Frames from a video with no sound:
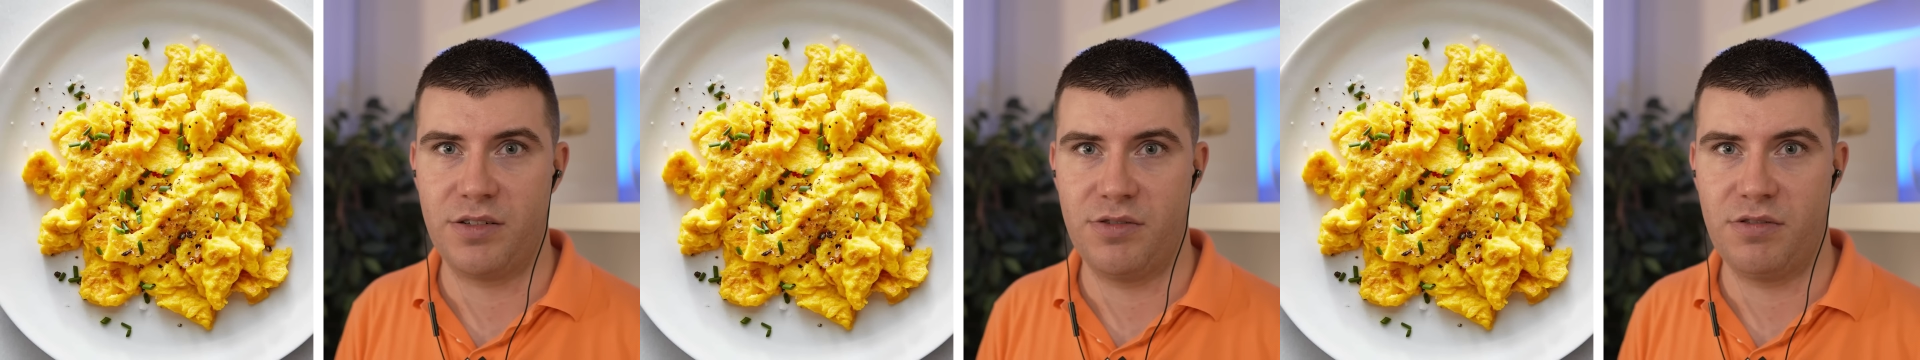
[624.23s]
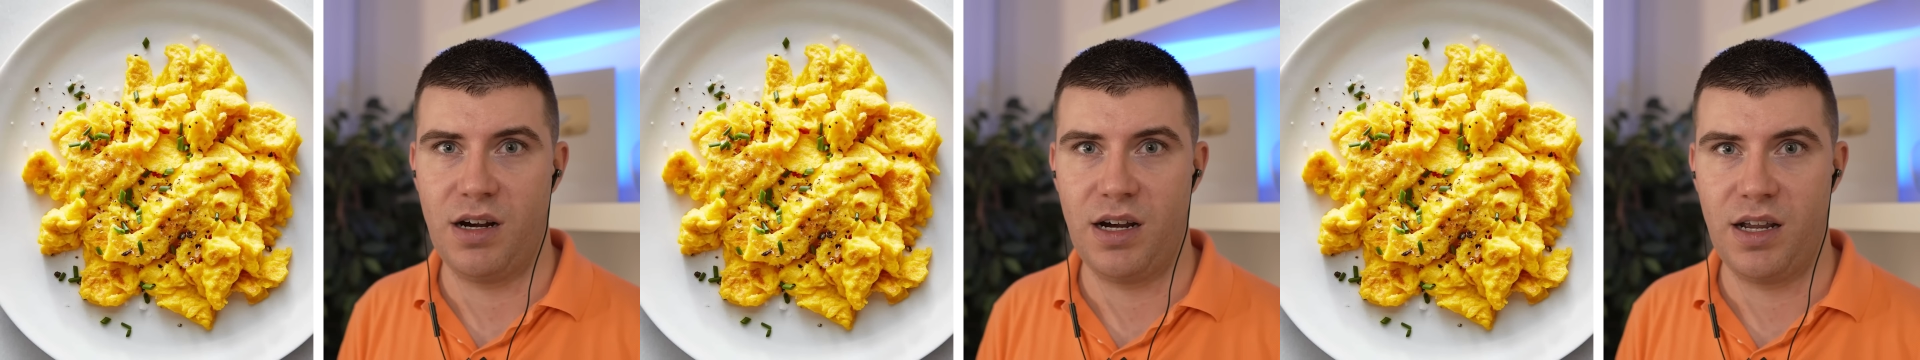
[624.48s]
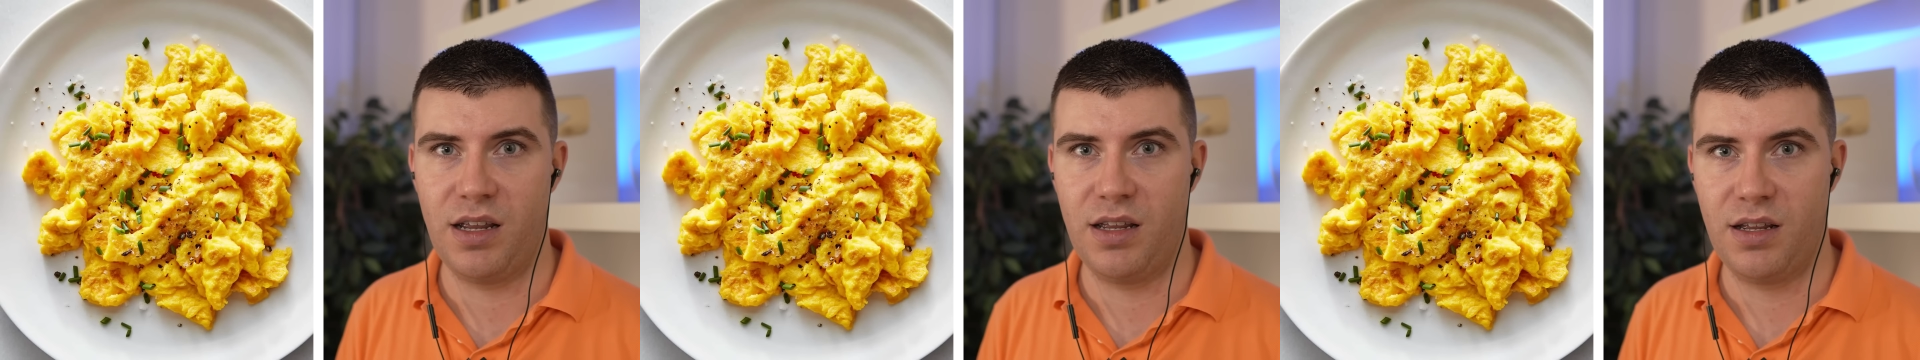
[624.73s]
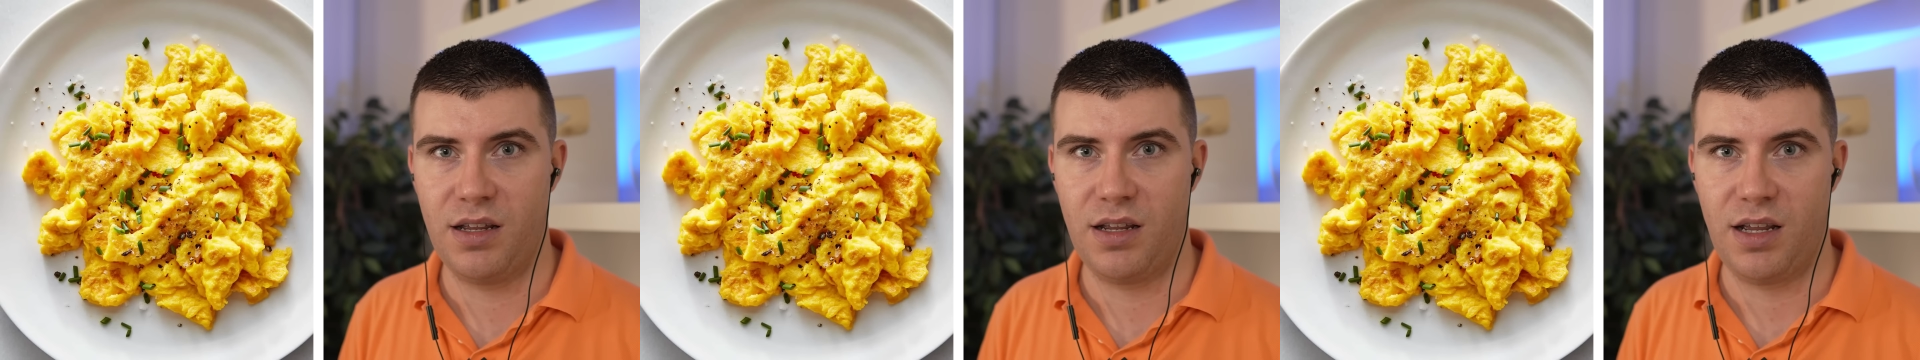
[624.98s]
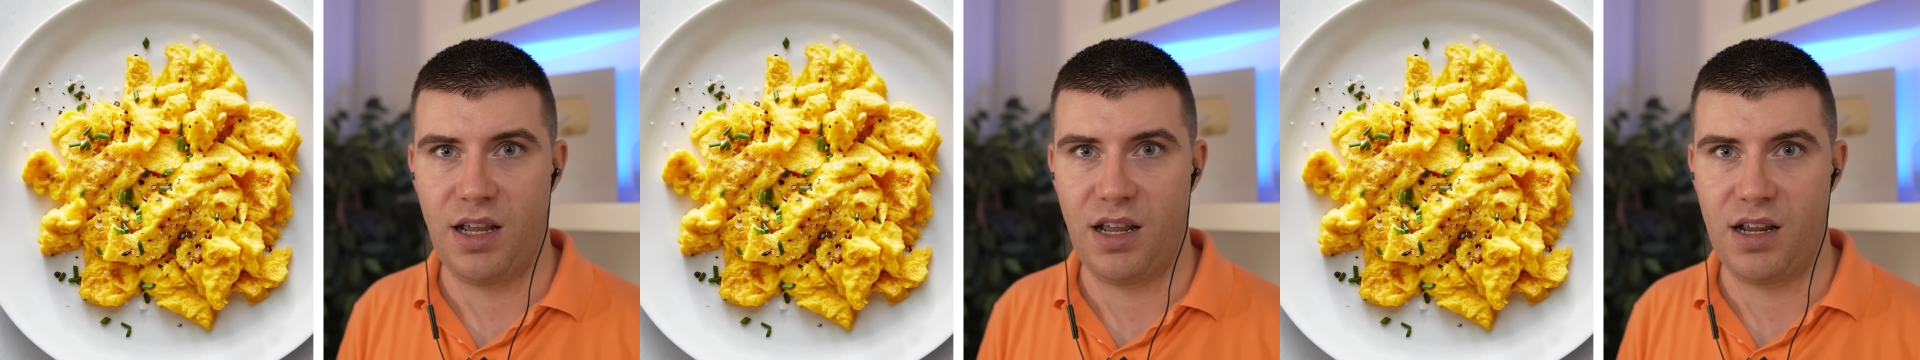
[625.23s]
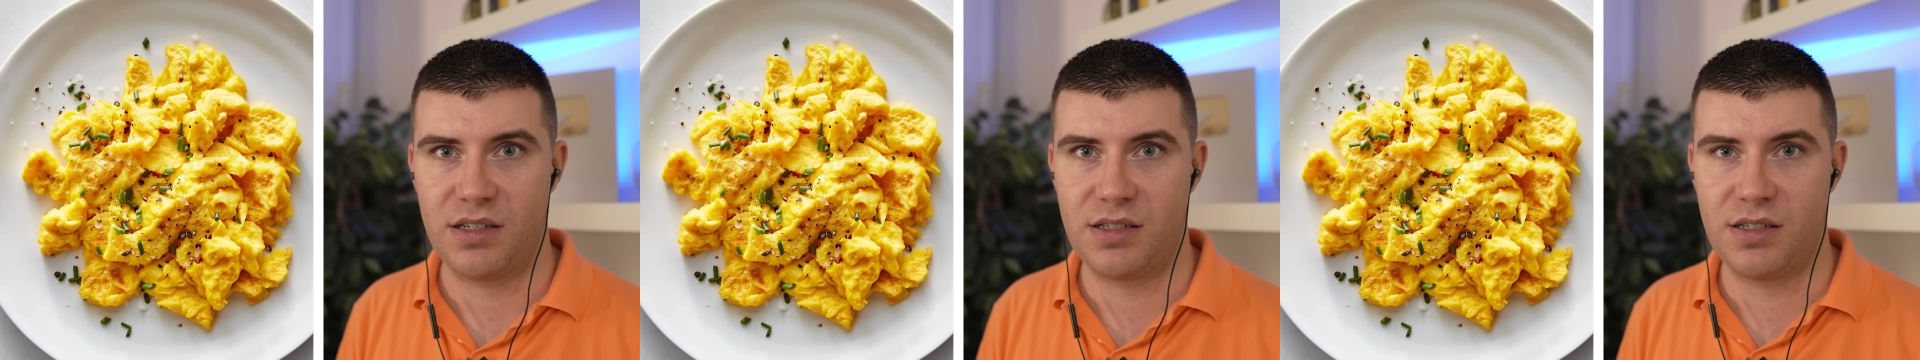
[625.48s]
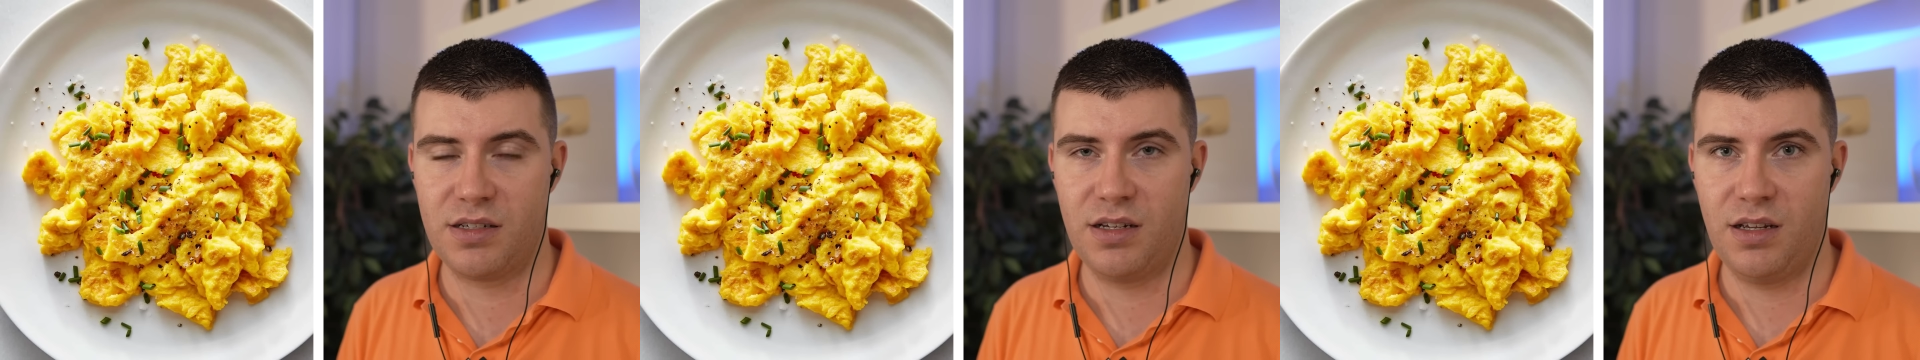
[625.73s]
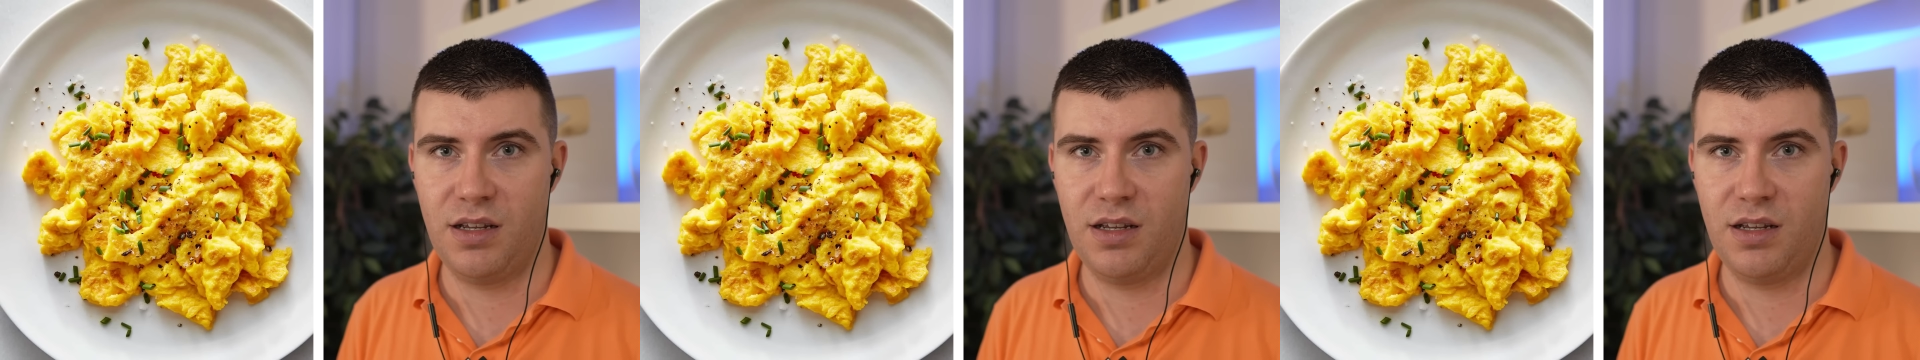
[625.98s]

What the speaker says: dry eggs.